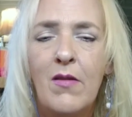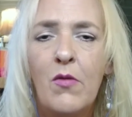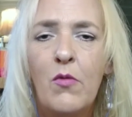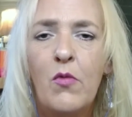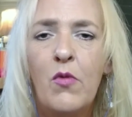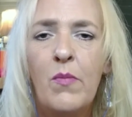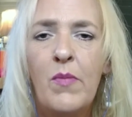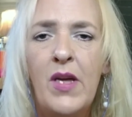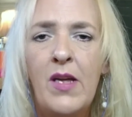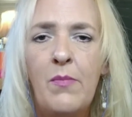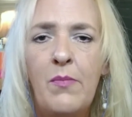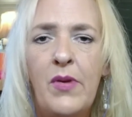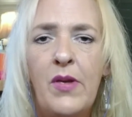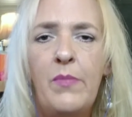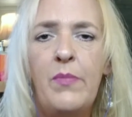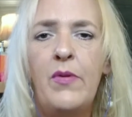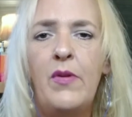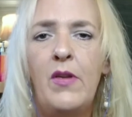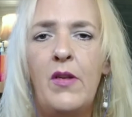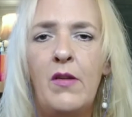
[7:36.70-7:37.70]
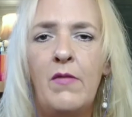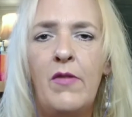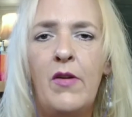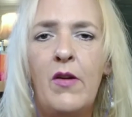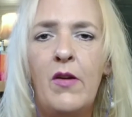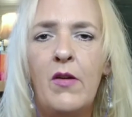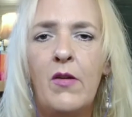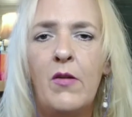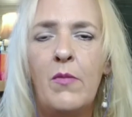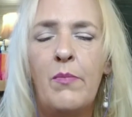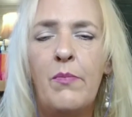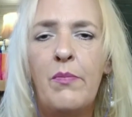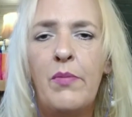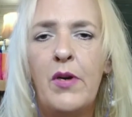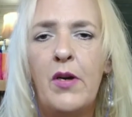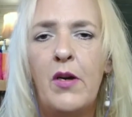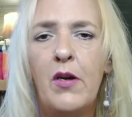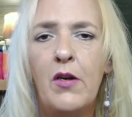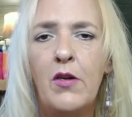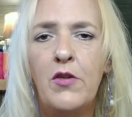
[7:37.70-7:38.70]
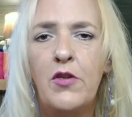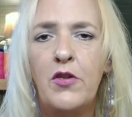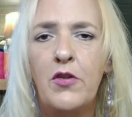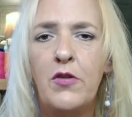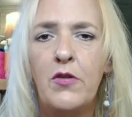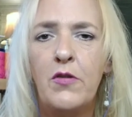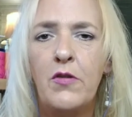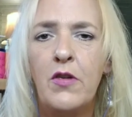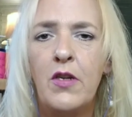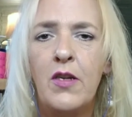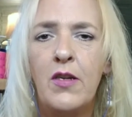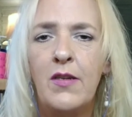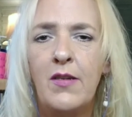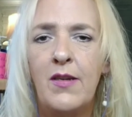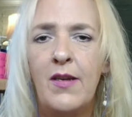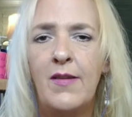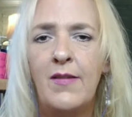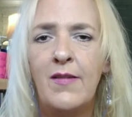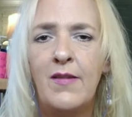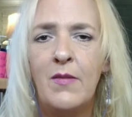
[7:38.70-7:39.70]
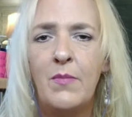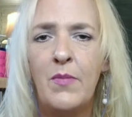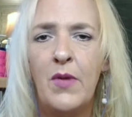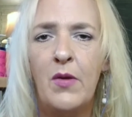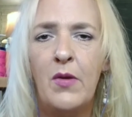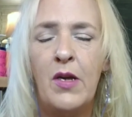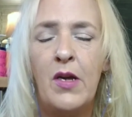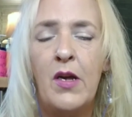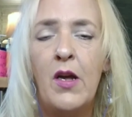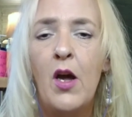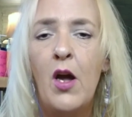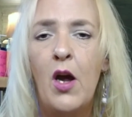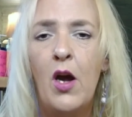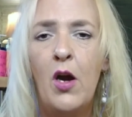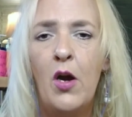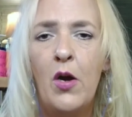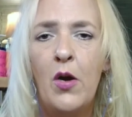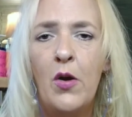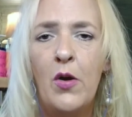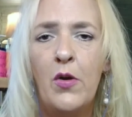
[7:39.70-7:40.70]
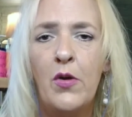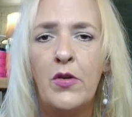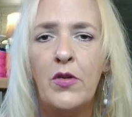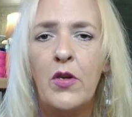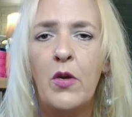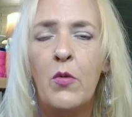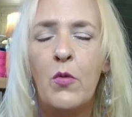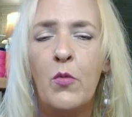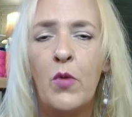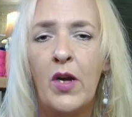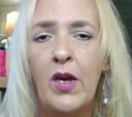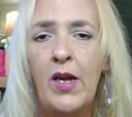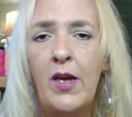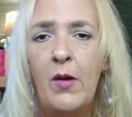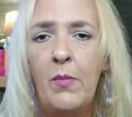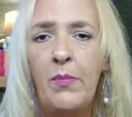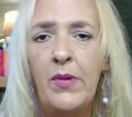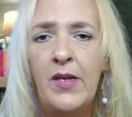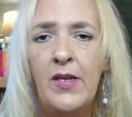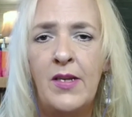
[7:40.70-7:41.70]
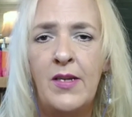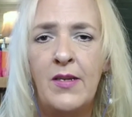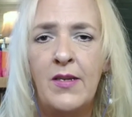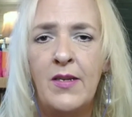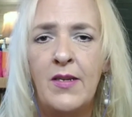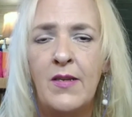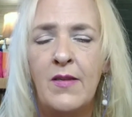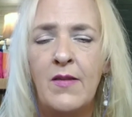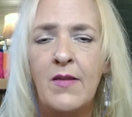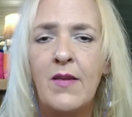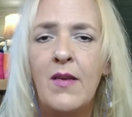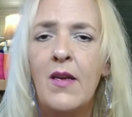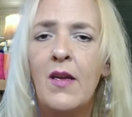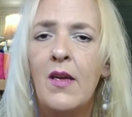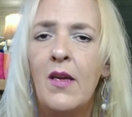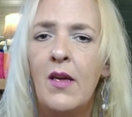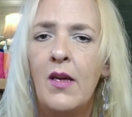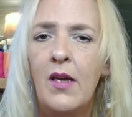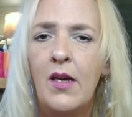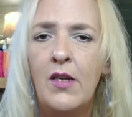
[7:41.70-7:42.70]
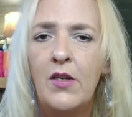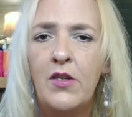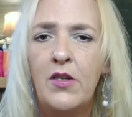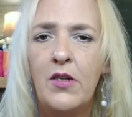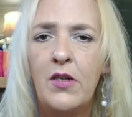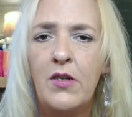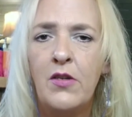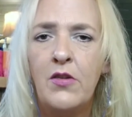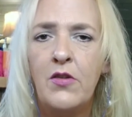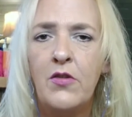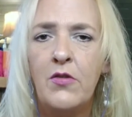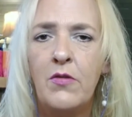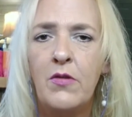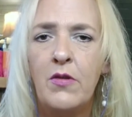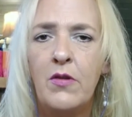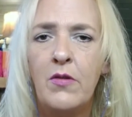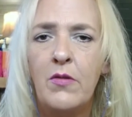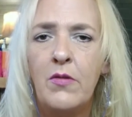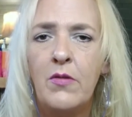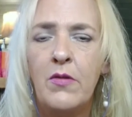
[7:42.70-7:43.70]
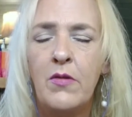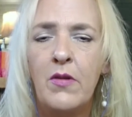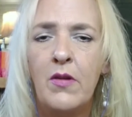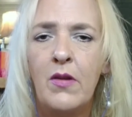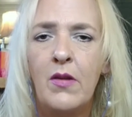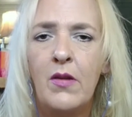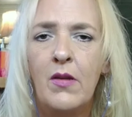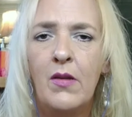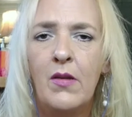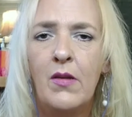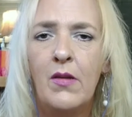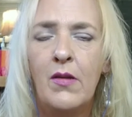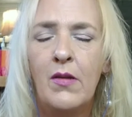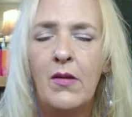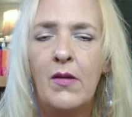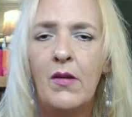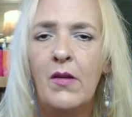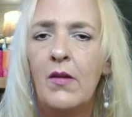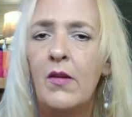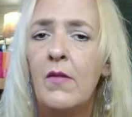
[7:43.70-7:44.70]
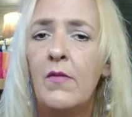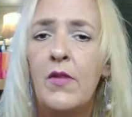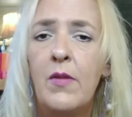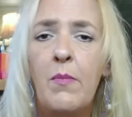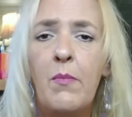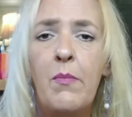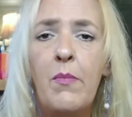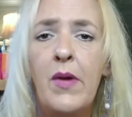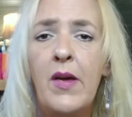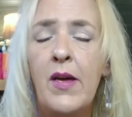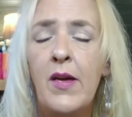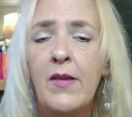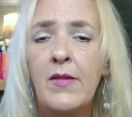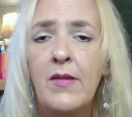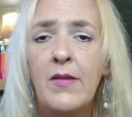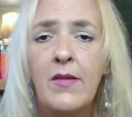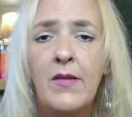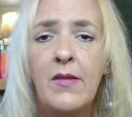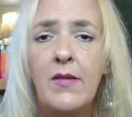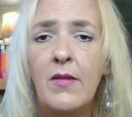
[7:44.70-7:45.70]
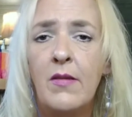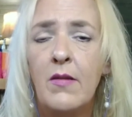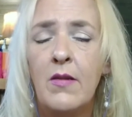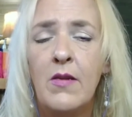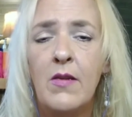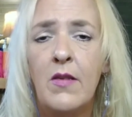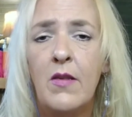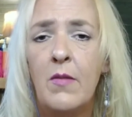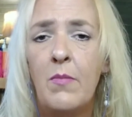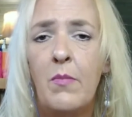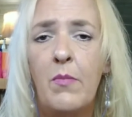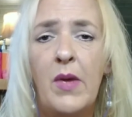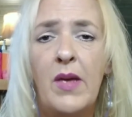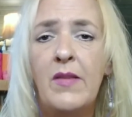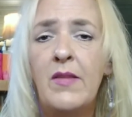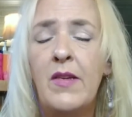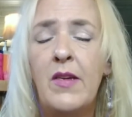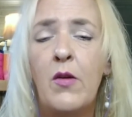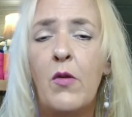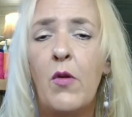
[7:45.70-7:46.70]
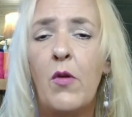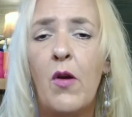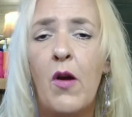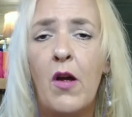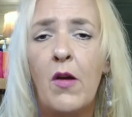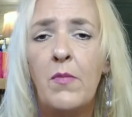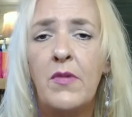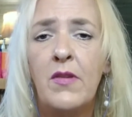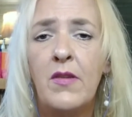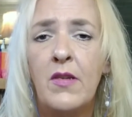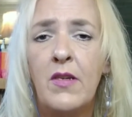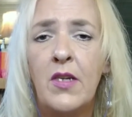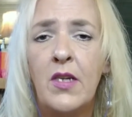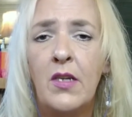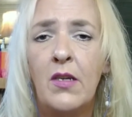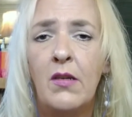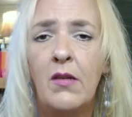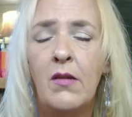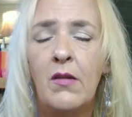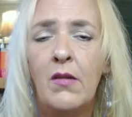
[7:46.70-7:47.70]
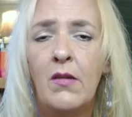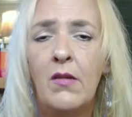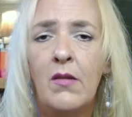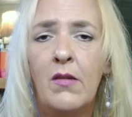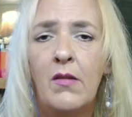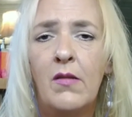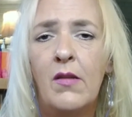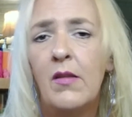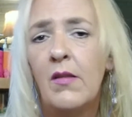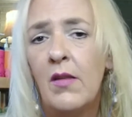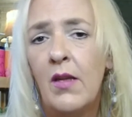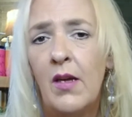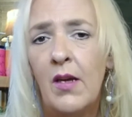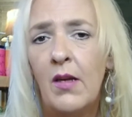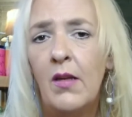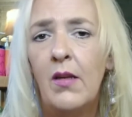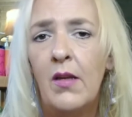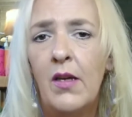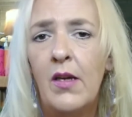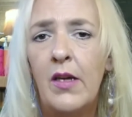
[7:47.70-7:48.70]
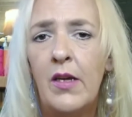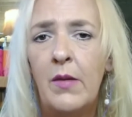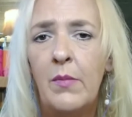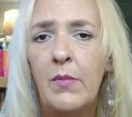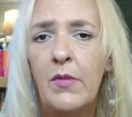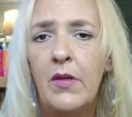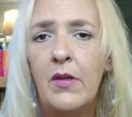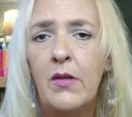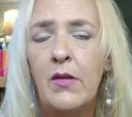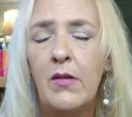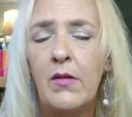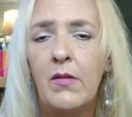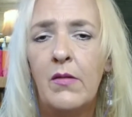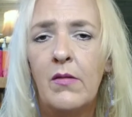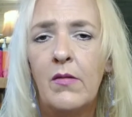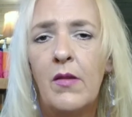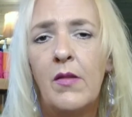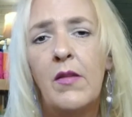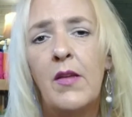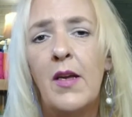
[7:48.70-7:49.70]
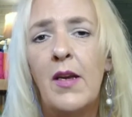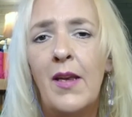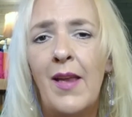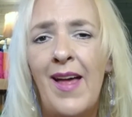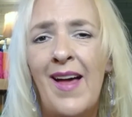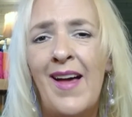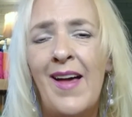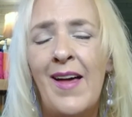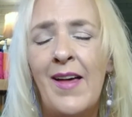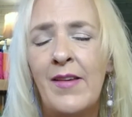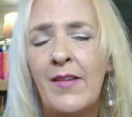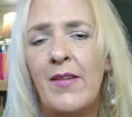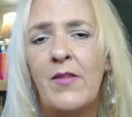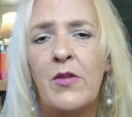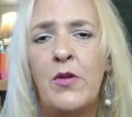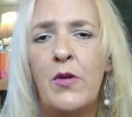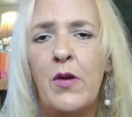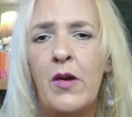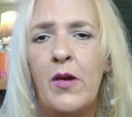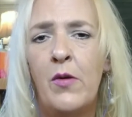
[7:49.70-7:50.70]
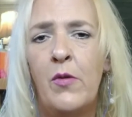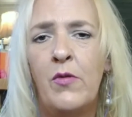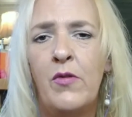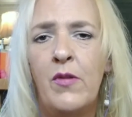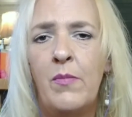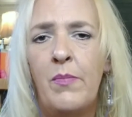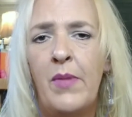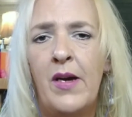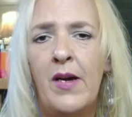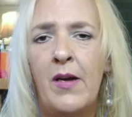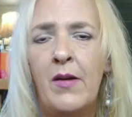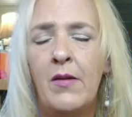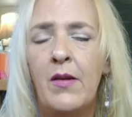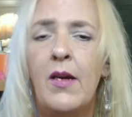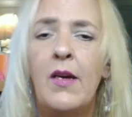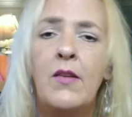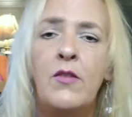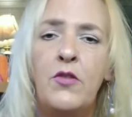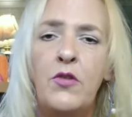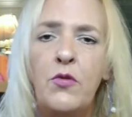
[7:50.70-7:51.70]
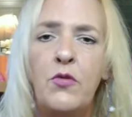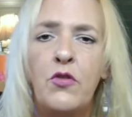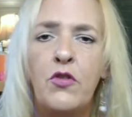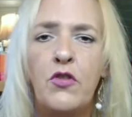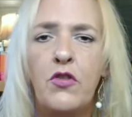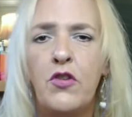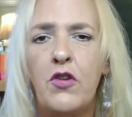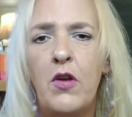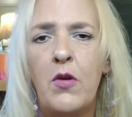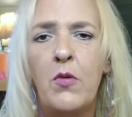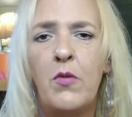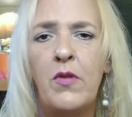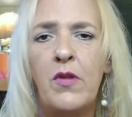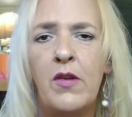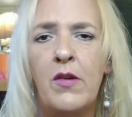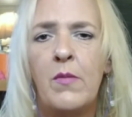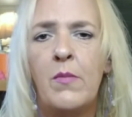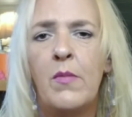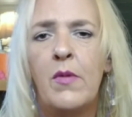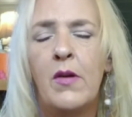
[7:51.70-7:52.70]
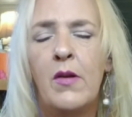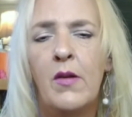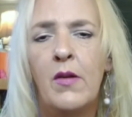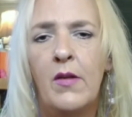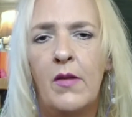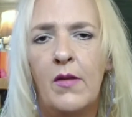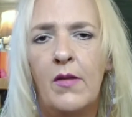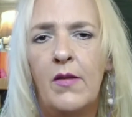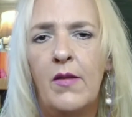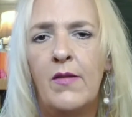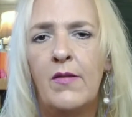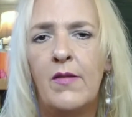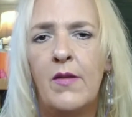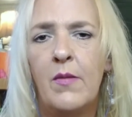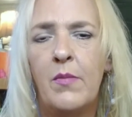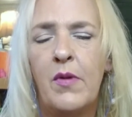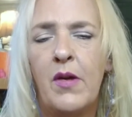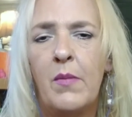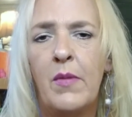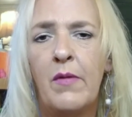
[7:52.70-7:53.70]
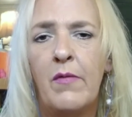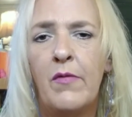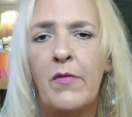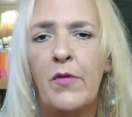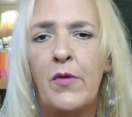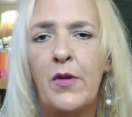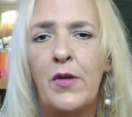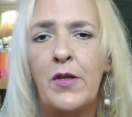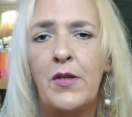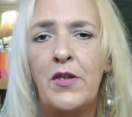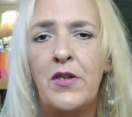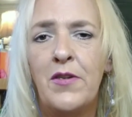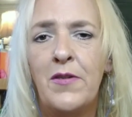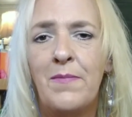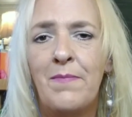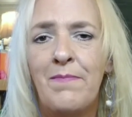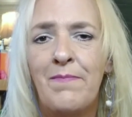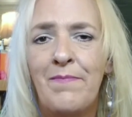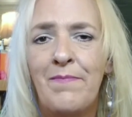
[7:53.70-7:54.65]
Remind people of her perjured testimony, hers, Raquel Pennington's, and Josh Drew's, and of the mess and the messy crime scene that they claimed that they lied under oath about as you show them this upcoming footage.